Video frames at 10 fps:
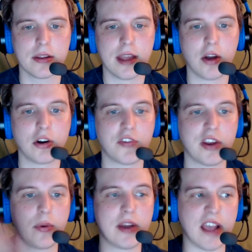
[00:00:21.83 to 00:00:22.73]
I don't know if
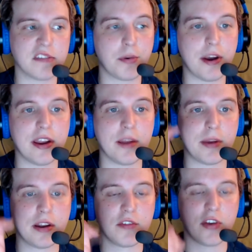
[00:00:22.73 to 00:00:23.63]
anyone has played it,
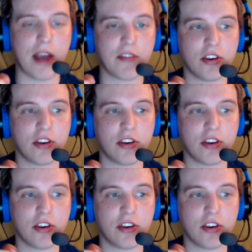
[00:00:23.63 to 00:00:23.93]
but if you haven't,